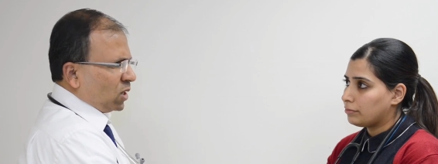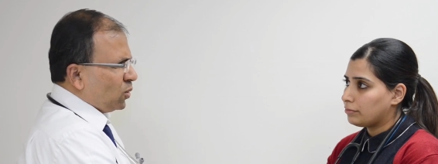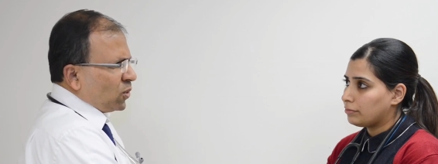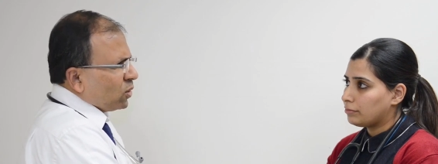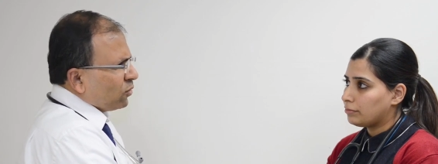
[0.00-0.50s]
Speaker 1: Can
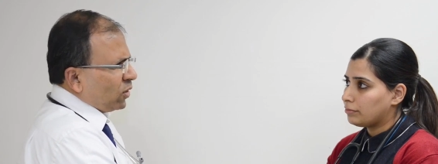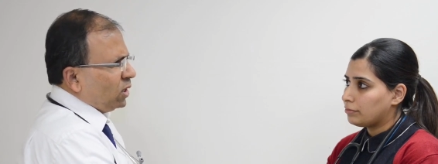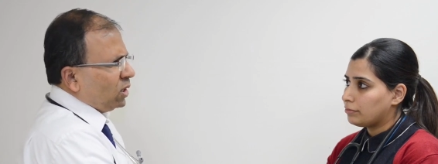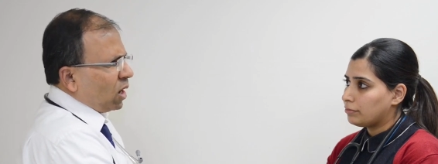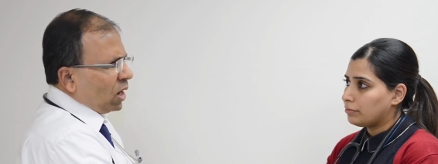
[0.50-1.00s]
you think of
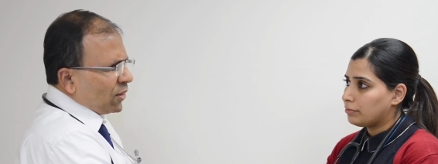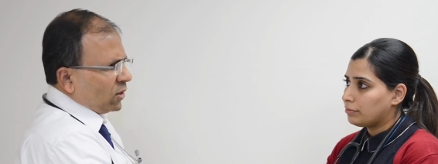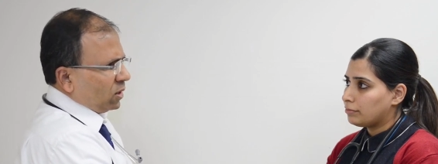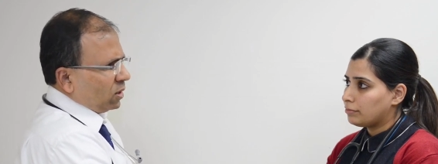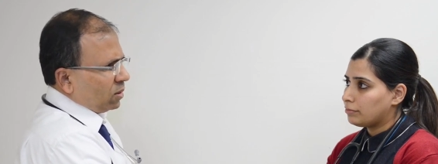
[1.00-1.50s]
any
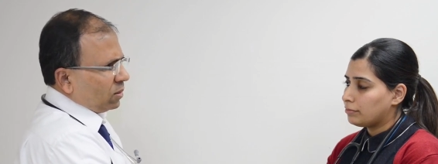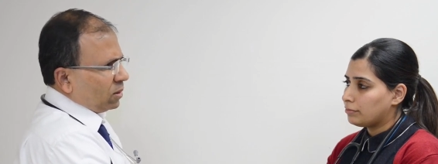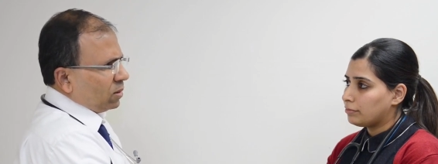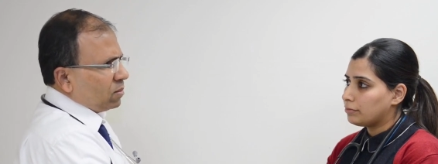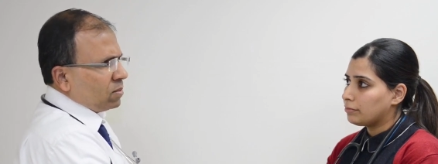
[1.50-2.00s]
other
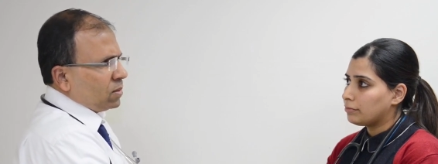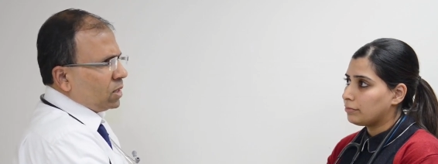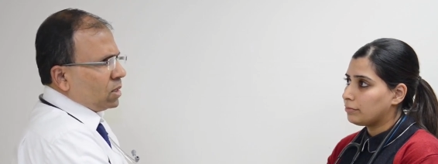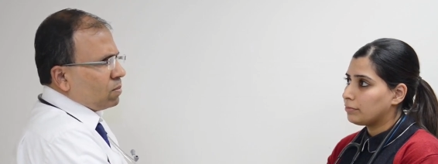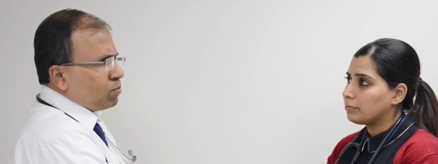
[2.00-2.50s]

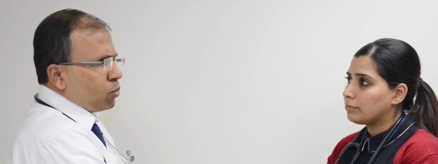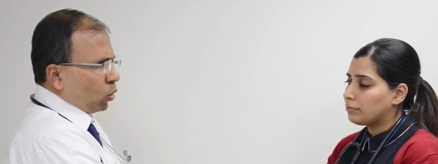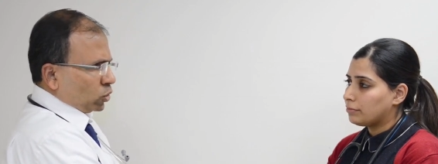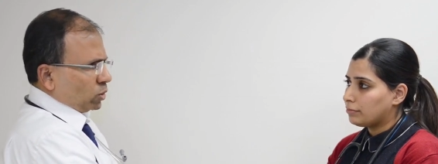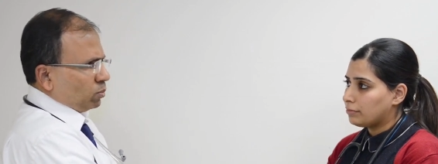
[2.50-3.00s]

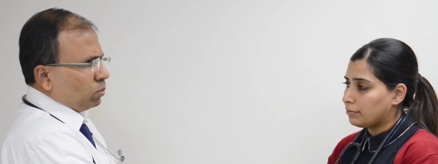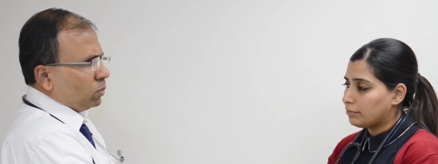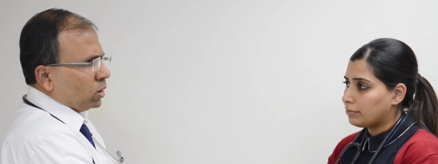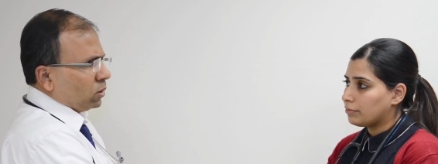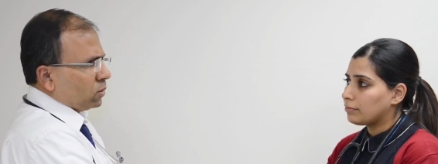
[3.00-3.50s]

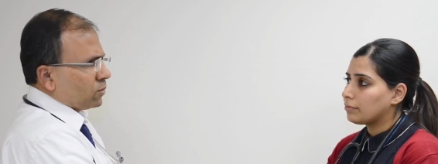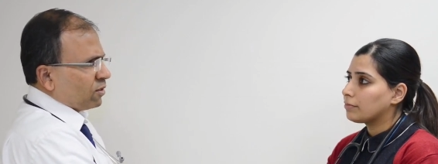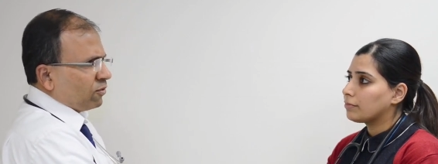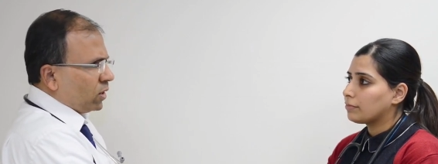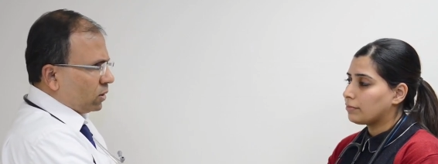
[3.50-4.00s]
possible
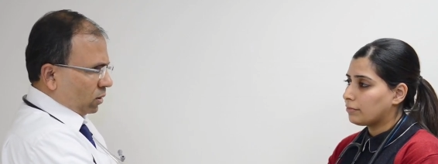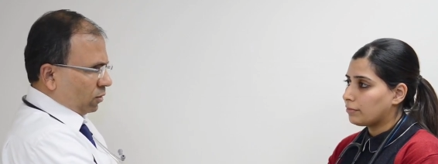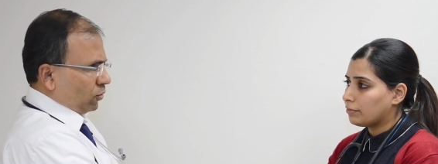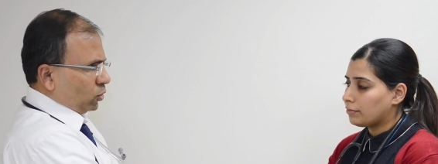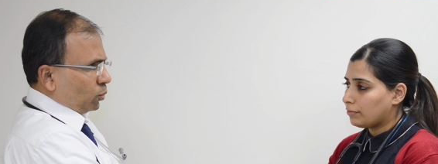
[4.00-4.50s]

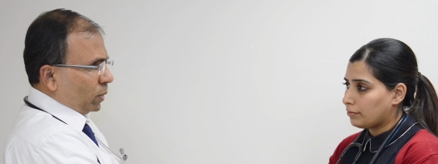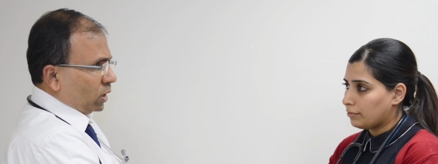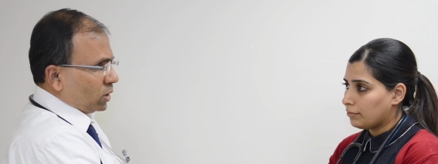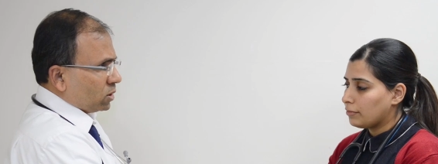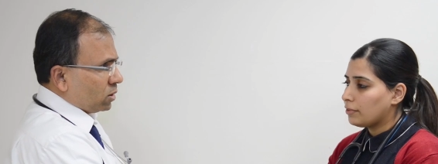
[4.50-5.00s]
referral for your
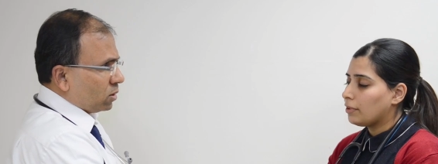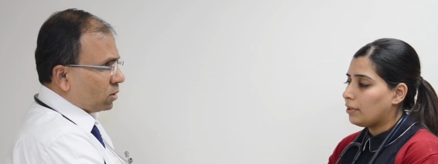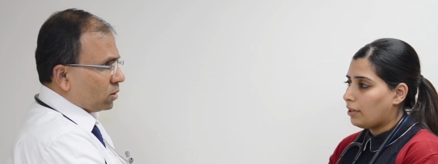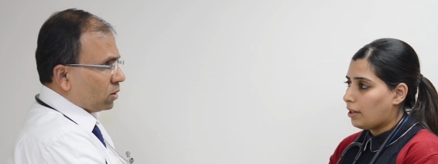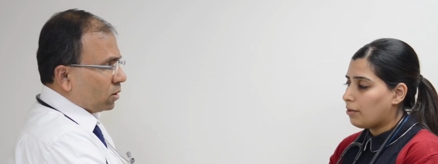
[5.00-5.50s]

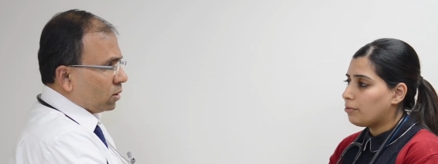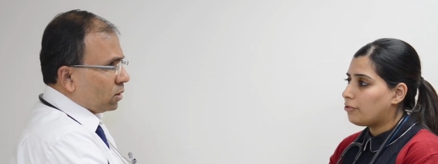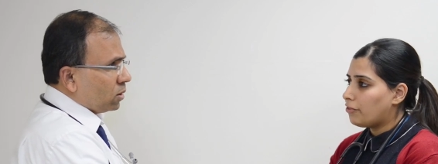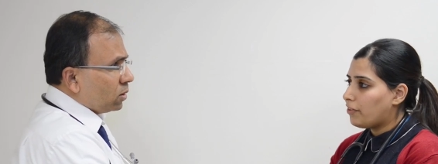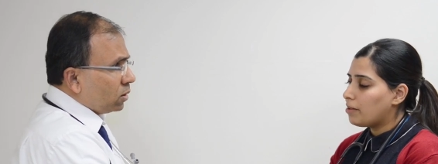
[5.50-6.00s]
patient?
Speaker 2: I
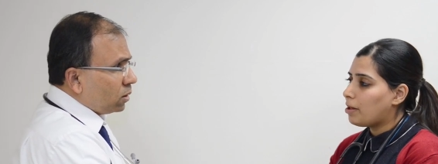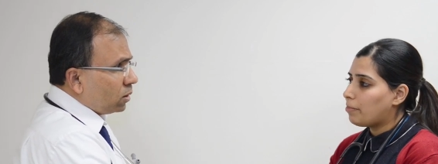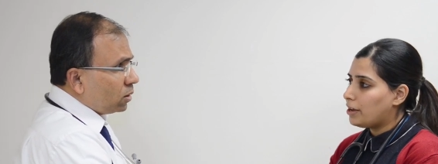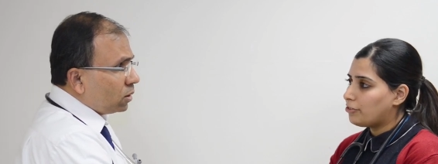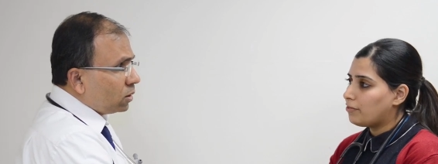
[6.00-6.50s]
would refer my
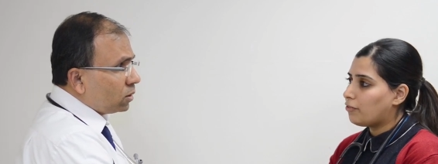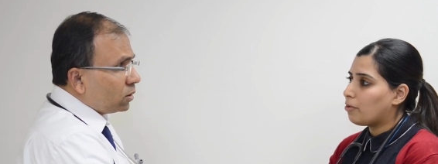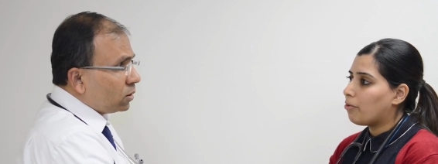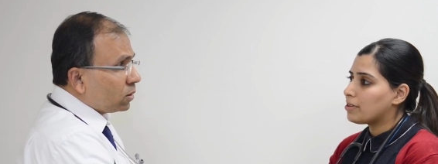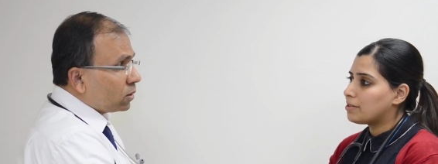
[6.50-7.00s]
patient for
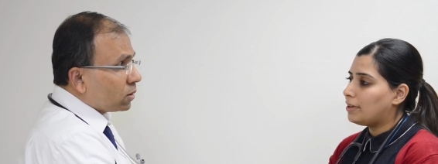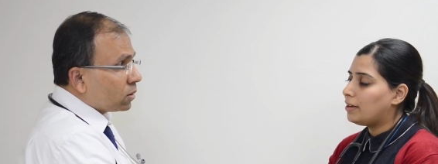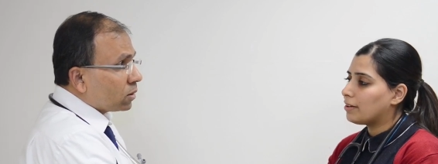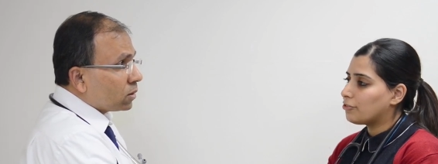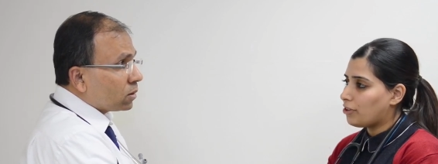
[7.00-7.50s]
a possible
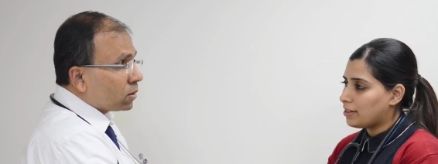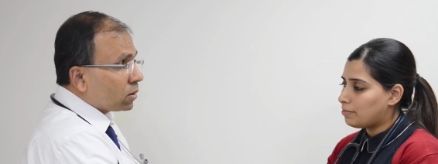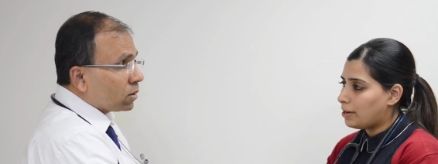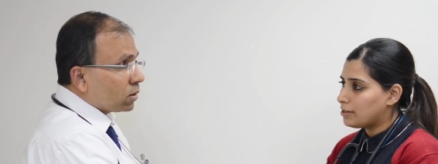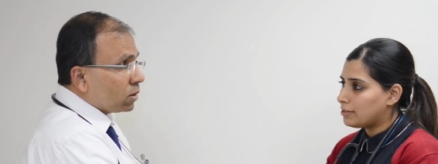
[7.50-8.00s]
lung
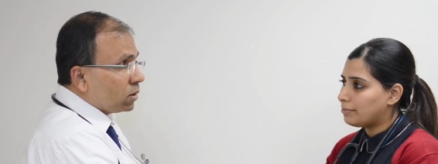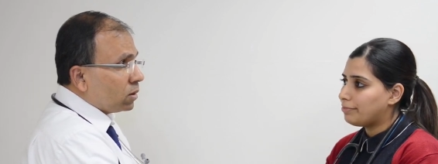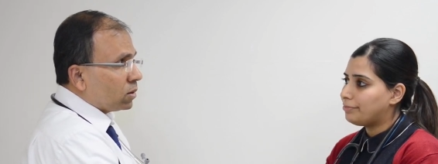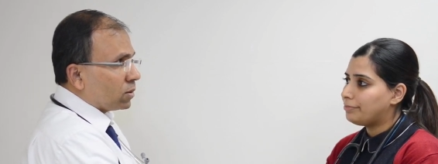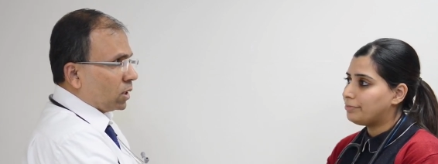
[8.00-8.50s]
transplant.
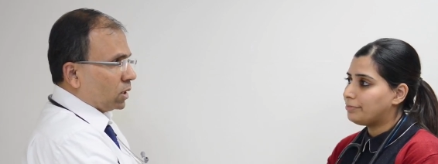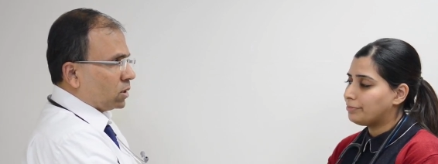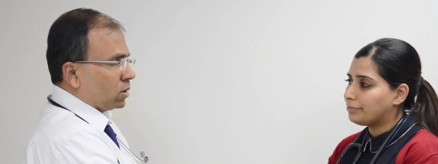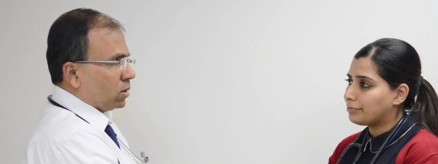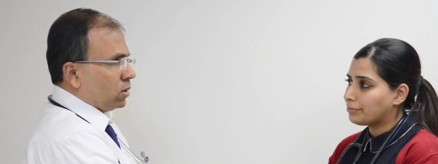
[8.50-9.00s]

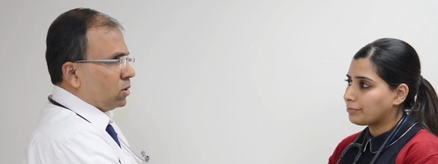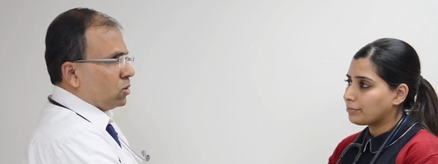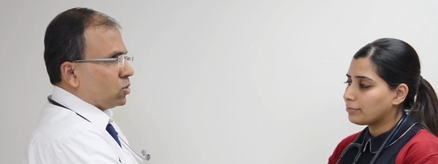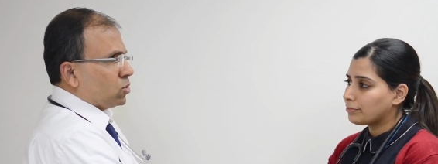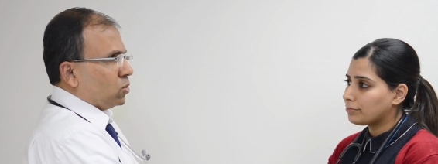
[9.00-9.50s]
Speaker 1: Right.
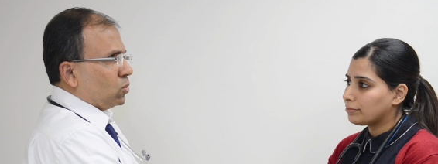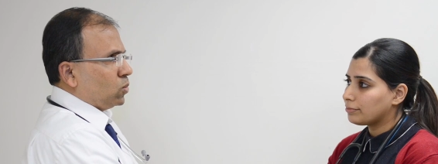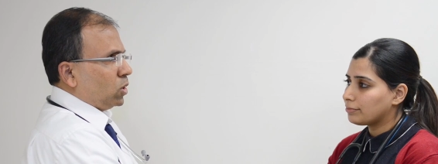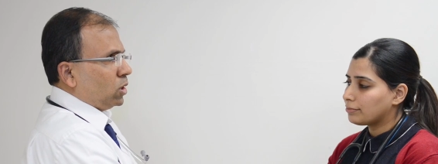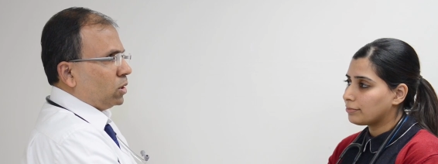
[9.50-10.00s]

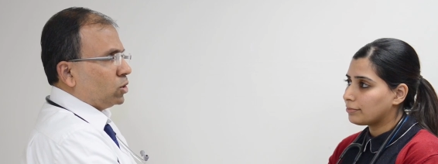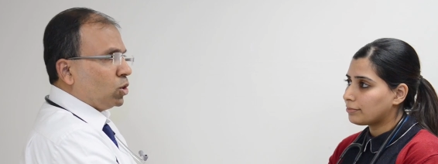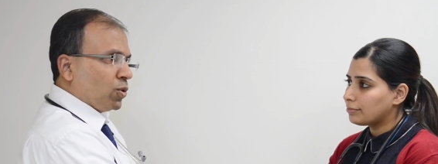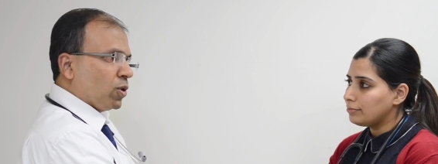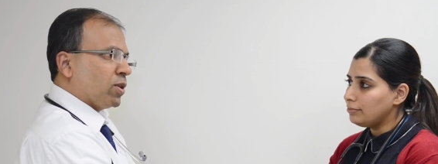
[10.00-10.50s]
So, uh, do
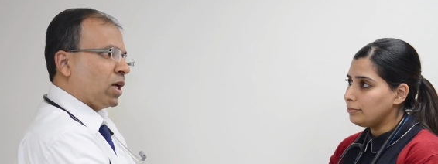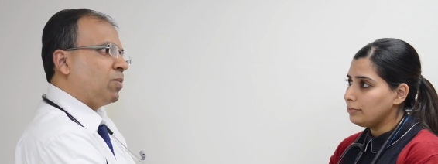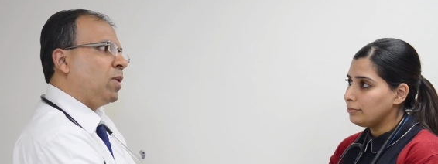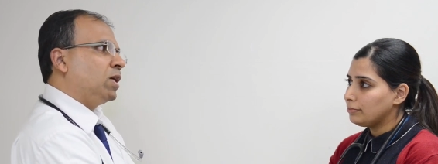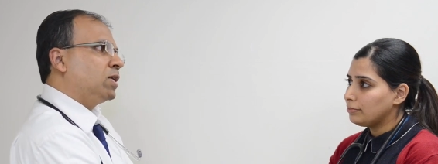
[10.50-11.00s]
you think
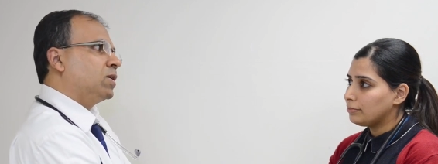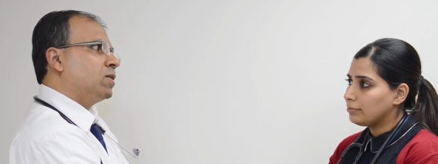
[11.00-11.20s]
that might